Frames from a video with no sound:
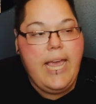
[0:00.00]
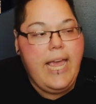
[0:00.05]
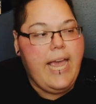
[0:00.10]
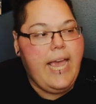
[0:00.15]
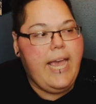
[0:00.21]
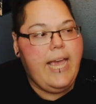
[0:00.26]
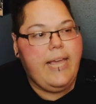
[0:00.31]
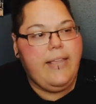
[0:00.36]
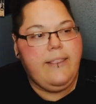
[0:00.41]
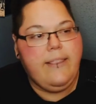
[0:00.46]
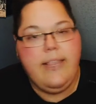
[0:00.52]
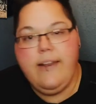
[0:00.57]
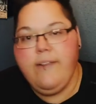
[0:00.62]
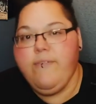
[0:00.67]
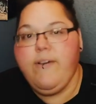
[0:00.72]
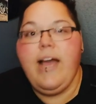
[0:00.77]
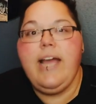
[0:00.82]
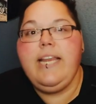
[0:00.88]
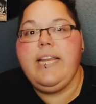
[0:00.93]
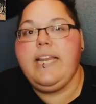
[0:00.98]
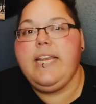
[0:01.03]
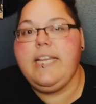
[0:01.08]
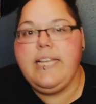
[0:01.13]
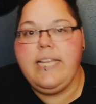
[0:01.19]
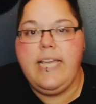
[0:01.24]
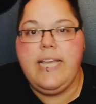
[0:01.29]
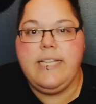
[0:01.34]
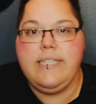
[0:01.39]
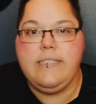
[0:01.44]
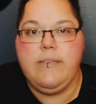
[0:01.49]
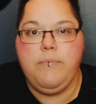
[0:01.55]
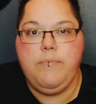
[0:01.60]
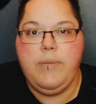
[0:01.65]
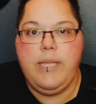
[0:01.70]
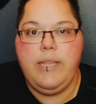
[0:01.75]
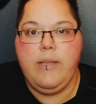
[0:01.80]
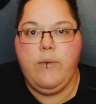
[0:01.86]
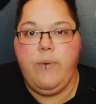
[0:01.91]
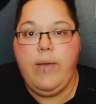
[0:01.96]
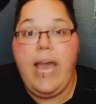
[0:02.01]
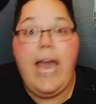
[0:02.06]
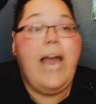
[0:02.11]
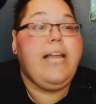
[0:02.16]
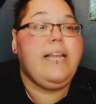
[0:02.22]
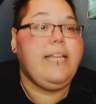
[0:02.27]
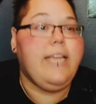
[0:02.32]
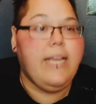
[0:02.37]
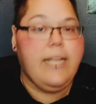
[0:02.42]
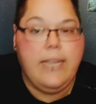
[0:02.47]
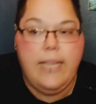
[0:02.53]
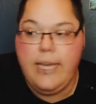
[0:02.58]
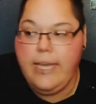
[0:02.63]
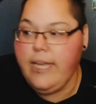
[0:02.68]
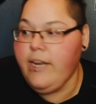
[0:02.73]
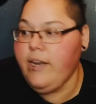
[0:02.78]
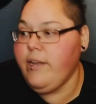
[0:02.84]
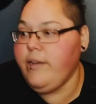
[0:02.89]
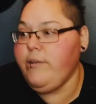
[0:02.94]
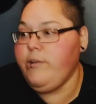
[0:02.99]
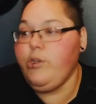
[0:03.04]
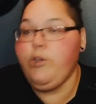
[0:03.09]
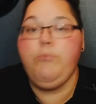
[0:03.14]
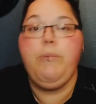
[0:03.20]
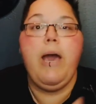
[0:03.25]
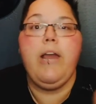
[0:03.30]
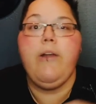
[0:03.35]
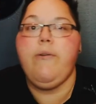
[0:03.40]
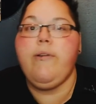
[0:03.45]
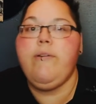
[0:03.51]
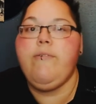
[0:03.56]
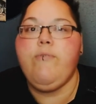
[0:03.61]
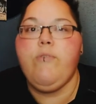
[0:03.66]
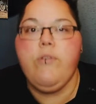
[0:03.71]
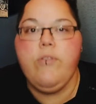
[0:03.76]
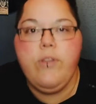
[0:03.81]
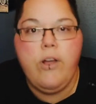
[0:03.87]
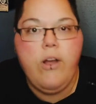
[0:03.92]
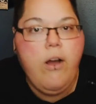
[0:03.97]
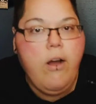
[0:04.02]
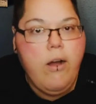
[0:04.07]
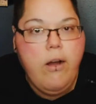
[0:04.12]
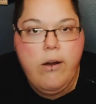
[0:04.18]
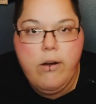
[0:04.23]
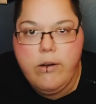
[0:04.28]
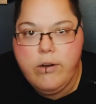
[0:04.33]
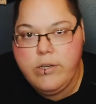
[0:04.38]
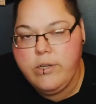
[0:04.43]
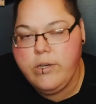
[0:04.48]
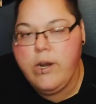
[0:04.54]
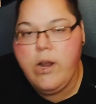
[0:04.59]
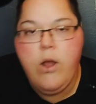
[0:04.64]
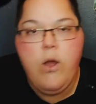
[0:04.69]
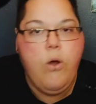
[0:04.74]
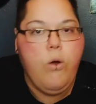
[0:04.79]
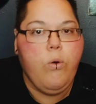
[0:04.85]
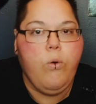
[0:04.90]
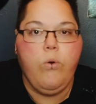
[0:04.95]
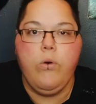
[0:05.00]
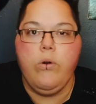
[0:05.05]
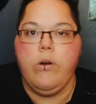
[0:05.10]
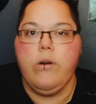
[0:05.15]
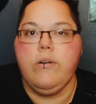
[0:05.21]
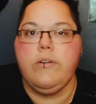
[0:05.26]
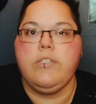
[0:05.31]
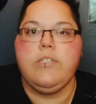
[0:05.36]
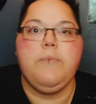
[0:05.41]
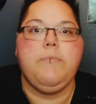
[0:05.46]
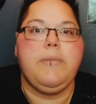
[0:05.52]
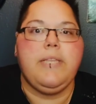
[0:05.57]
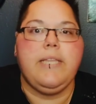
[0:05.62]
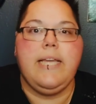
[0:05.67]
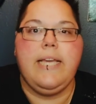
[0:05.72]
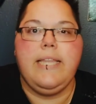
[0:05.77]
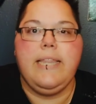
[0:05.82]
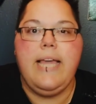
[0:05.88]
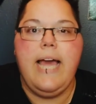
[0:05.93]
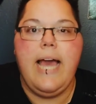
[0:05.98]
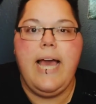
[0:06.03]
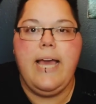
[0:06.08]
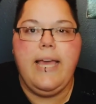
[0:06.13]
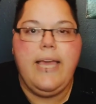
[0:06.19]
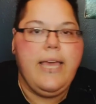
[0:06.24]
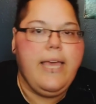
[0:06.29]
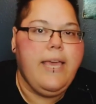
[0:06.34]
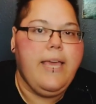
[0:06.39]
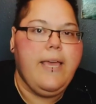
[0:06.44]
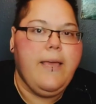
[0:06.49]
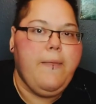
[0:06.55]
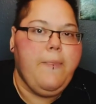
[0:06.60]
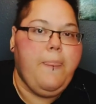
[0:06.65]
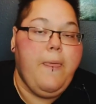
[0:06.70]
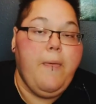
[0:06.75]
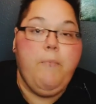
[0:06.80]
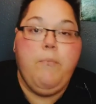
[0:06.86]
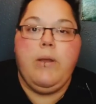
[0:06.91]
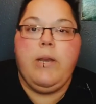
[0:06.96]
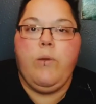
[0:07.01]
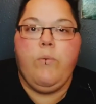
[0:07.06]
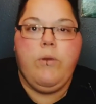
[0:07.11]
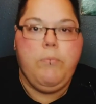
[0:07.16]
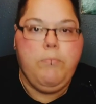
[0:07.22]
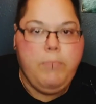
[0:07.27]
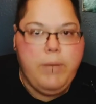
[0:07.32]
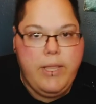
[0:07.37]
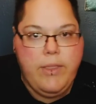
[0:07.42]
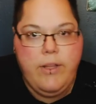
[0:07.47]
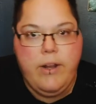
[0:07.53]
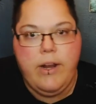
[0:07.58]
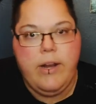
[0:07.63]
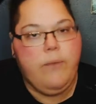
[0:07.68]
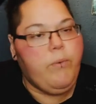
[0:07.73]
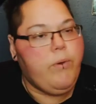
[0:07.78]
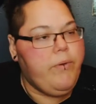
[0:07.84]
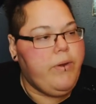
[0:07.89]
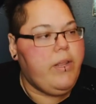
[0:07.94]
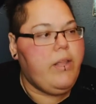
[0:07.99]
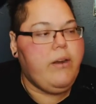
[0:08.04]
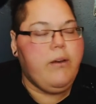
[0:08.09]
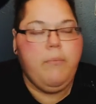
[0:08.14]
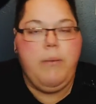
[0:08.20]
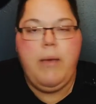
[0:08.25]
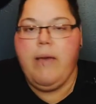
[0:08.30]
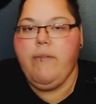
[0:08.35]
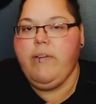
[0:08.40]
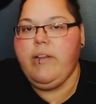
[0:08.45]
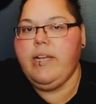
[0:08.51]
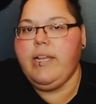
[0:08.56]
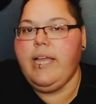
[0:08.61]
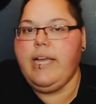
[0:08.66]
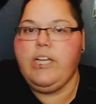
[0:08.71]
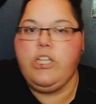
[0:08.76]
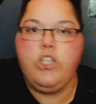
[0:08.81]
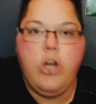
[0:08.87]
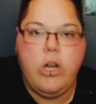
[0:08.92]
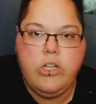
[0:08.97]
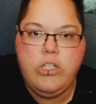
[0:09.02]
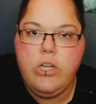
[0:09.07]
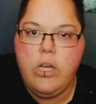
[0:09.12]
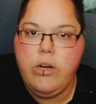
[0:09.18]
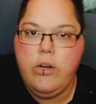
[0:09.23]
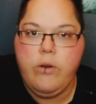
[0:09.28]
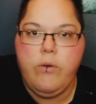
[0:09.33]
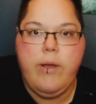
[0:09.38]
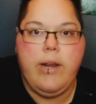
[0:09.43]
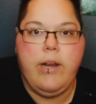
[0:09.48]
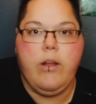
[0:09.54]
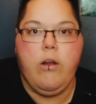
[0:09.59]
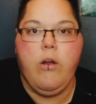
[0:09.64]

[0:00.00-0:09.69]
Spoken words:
And then if I needed to get something that we had to get, like get a new battery for the car or something like that, then money wouldn't be there, and we would end up having to charge it on a credit